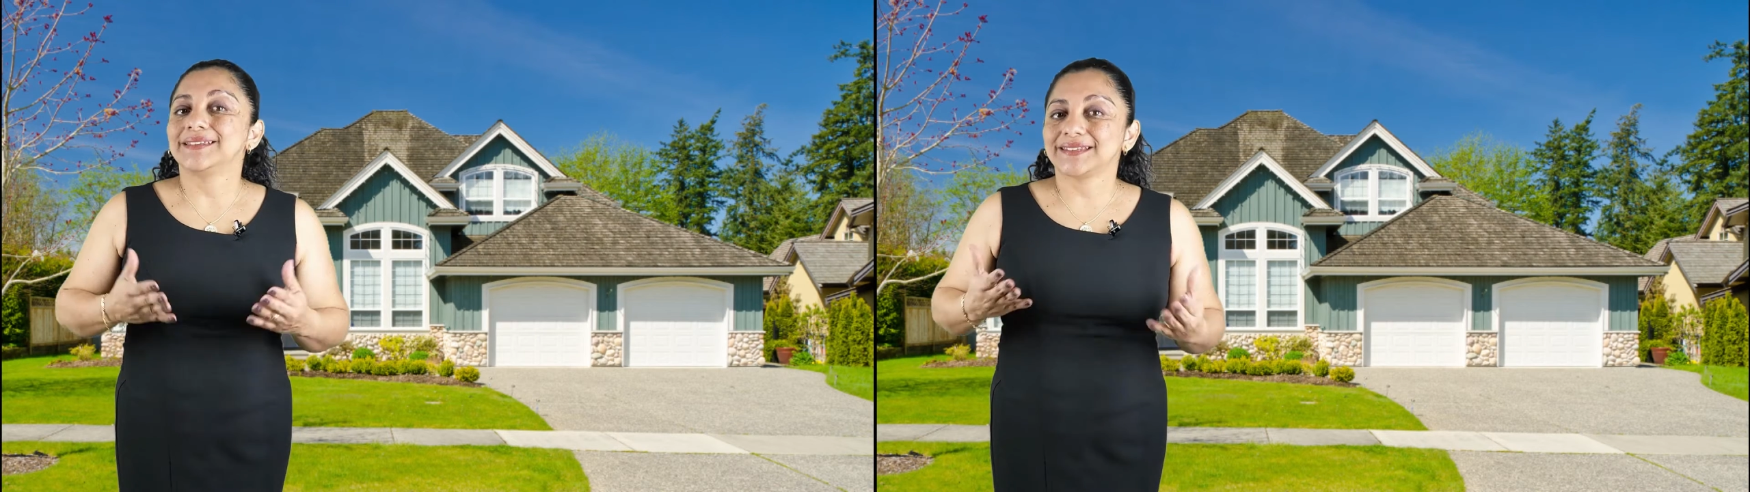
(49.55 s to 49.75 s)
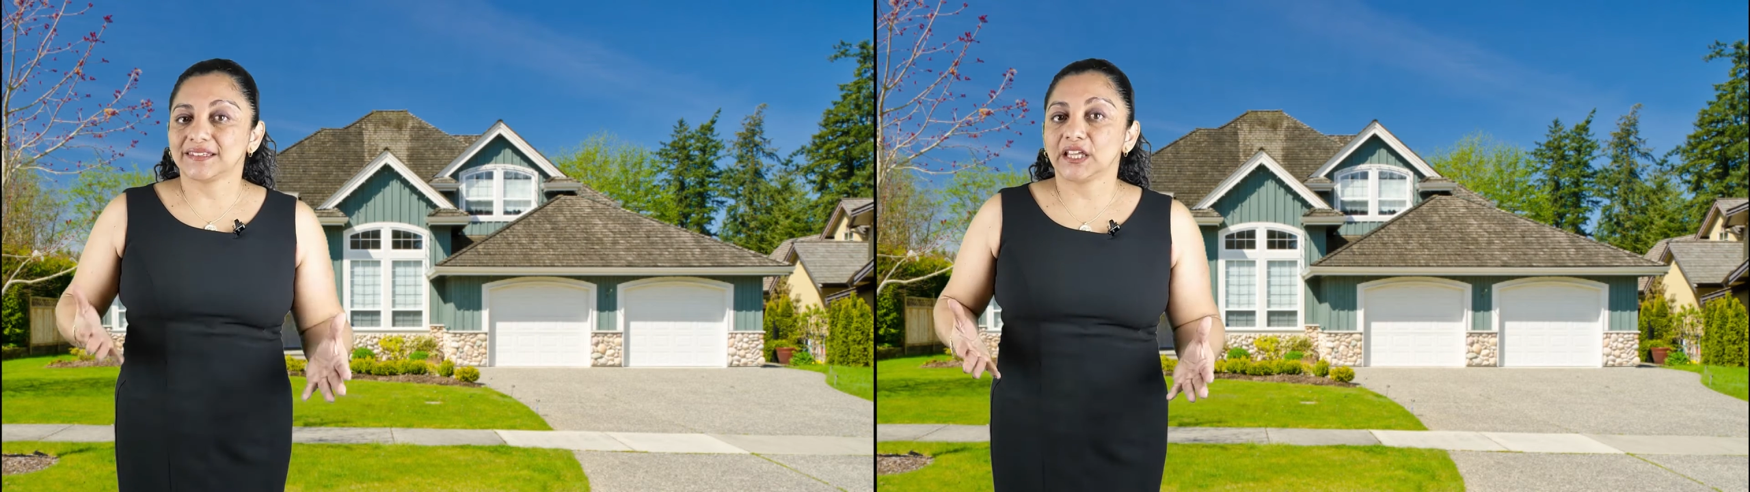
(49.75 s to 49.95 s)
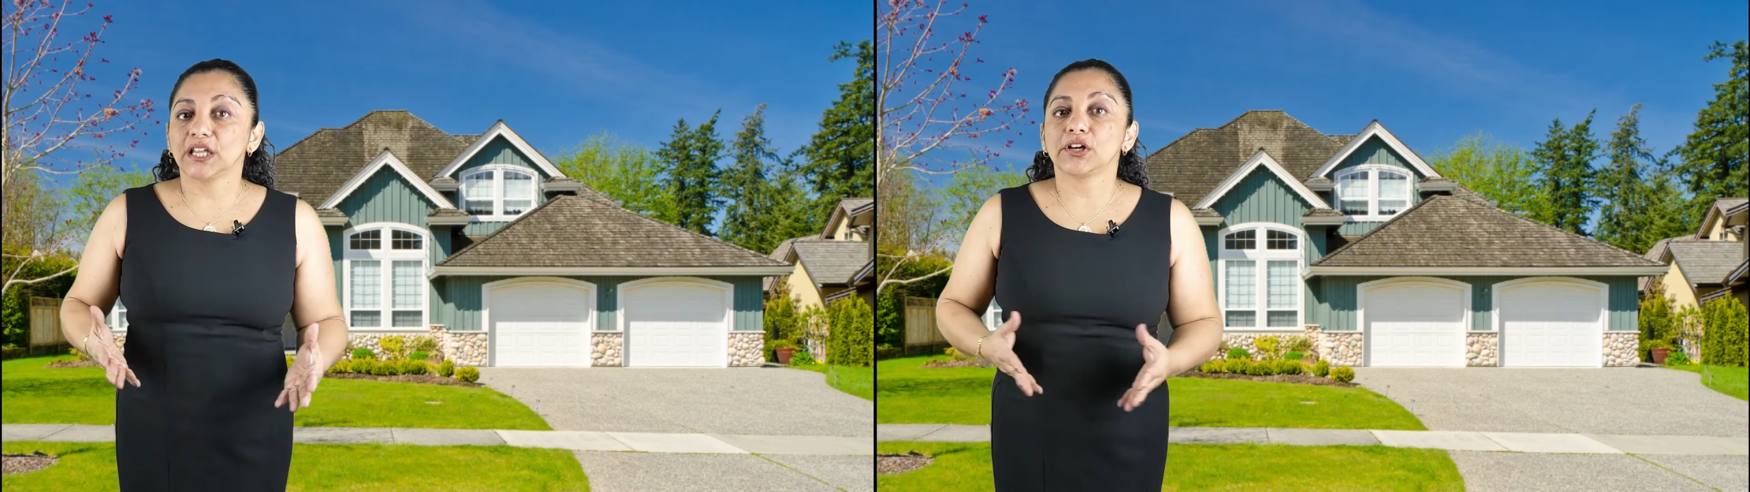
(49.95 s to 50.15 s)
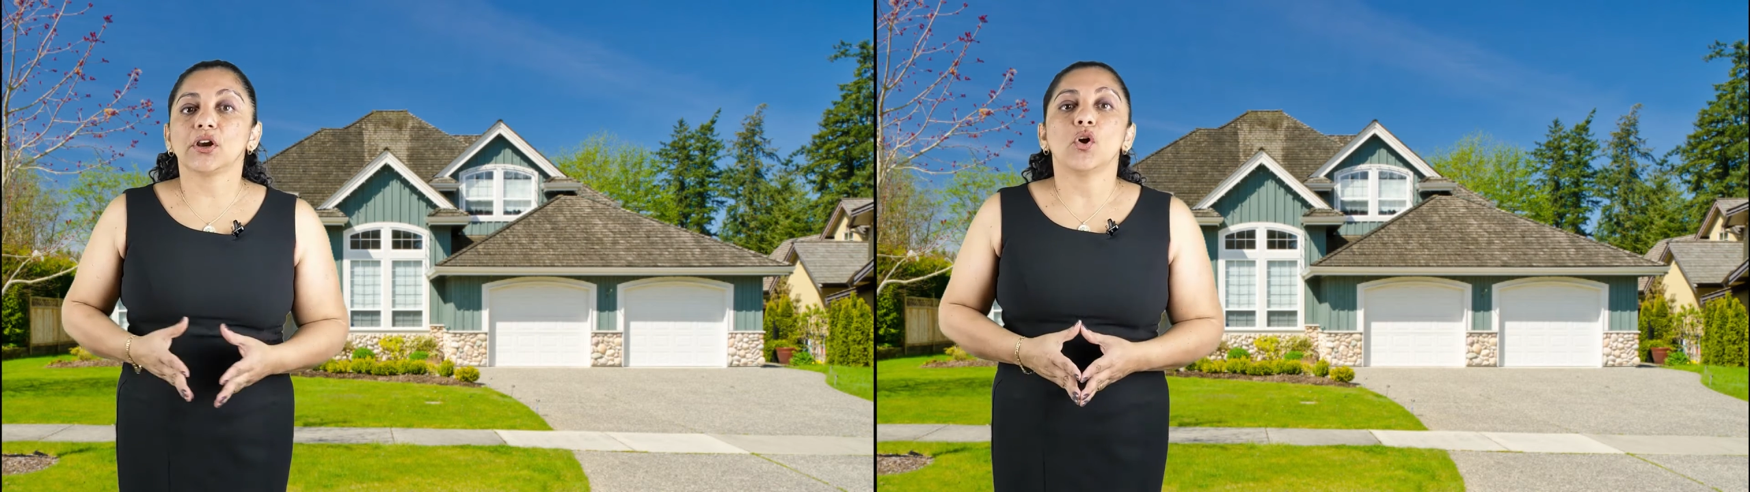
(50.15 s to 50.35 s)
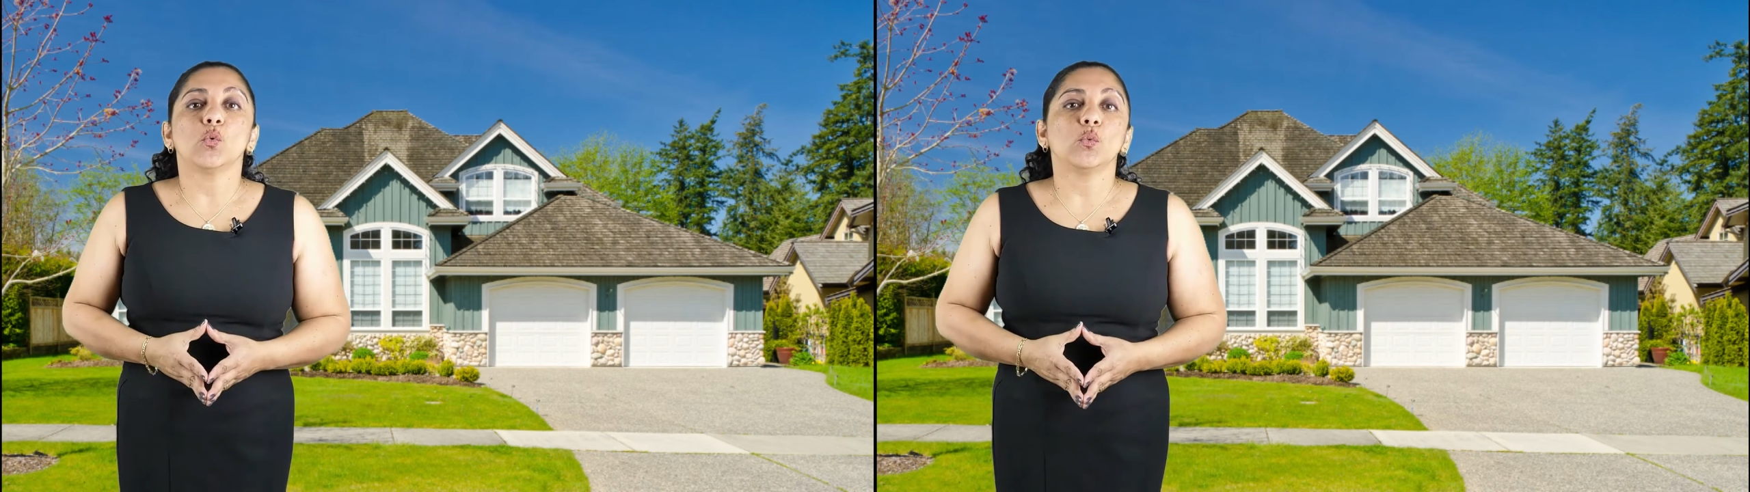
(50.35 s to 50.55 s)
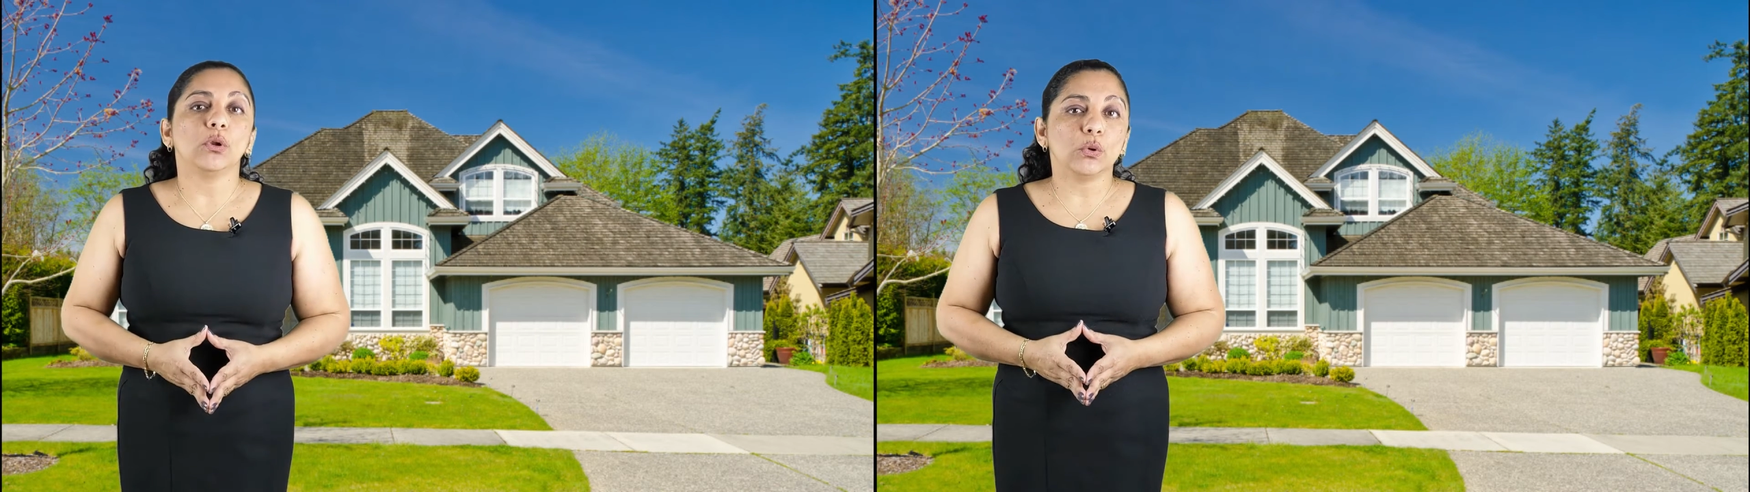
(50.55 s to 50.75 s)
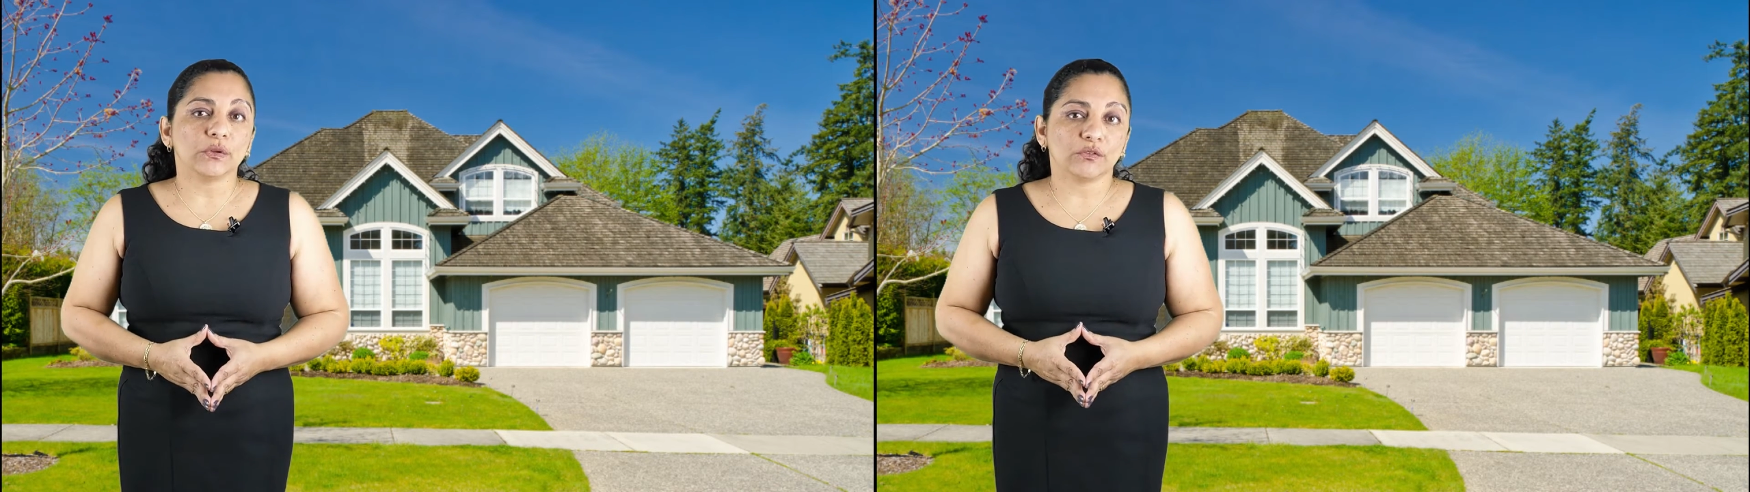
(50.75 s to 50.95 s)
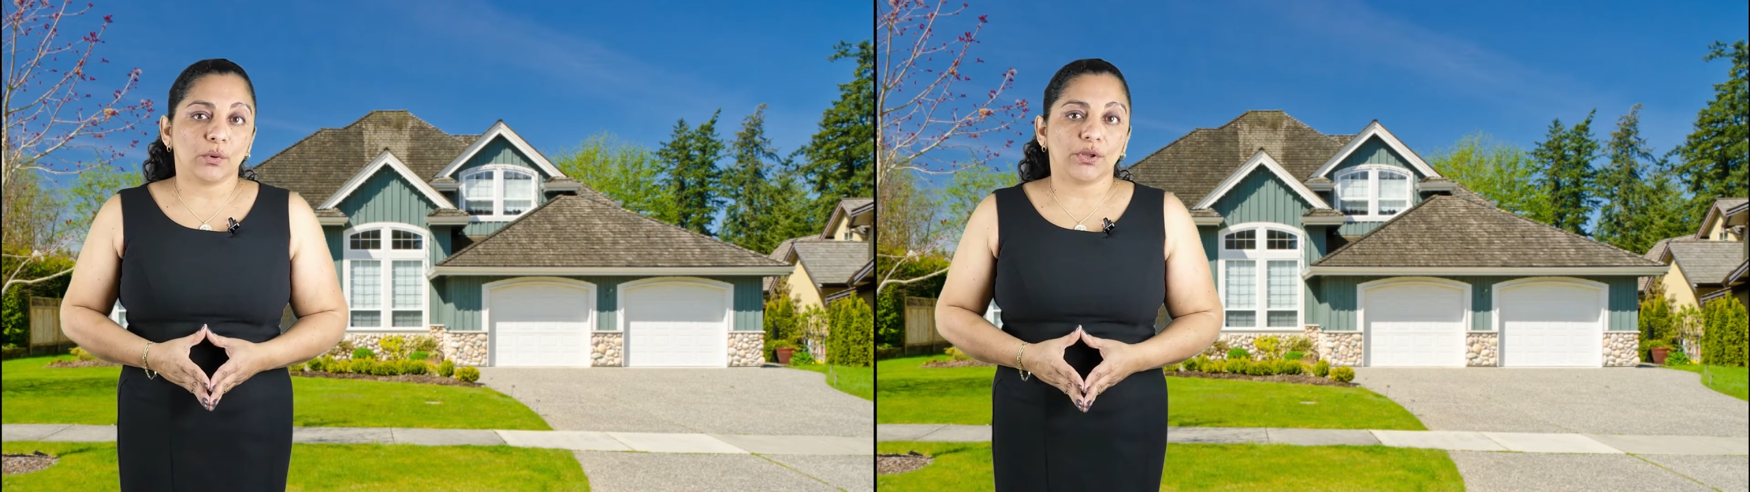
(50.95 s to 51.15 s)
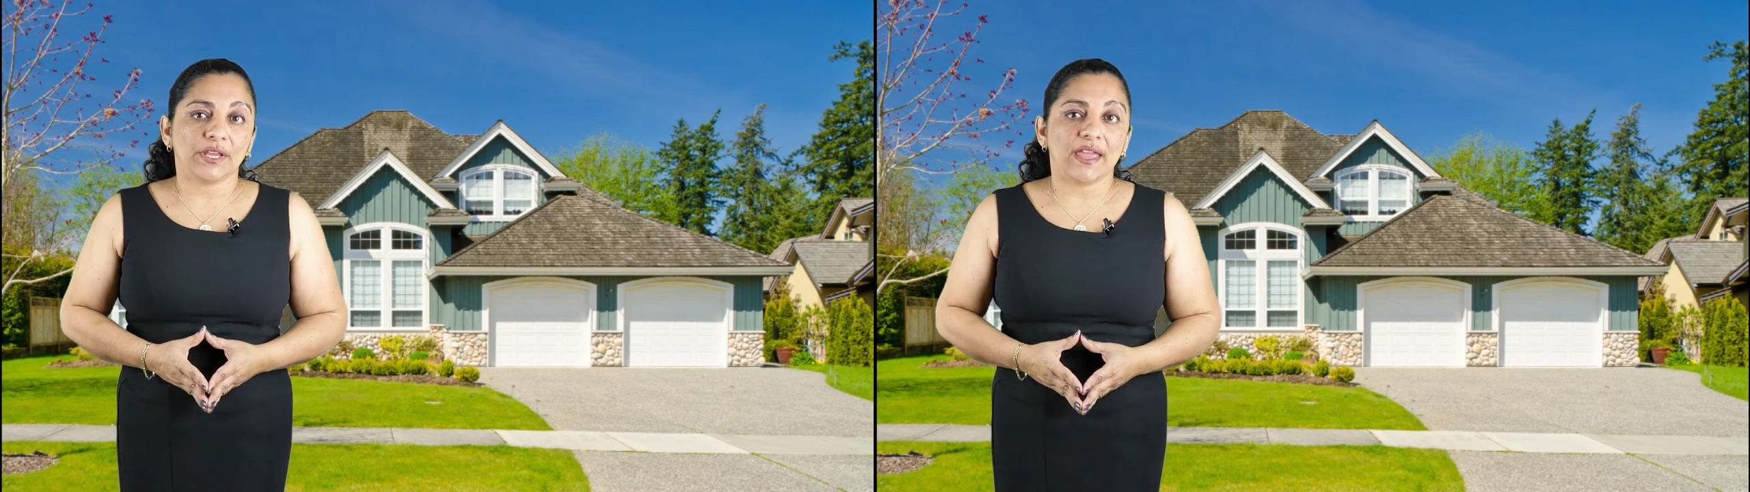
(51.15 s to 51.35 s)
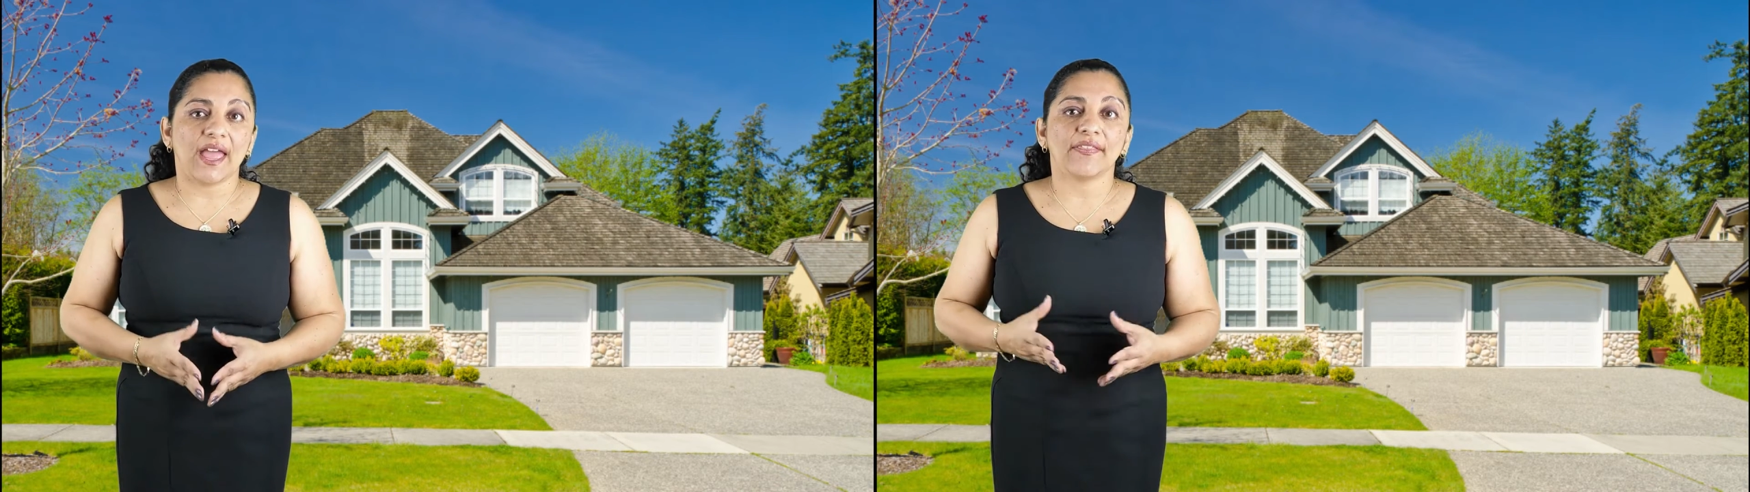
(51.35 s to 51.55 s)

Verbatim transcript: The seller will lose money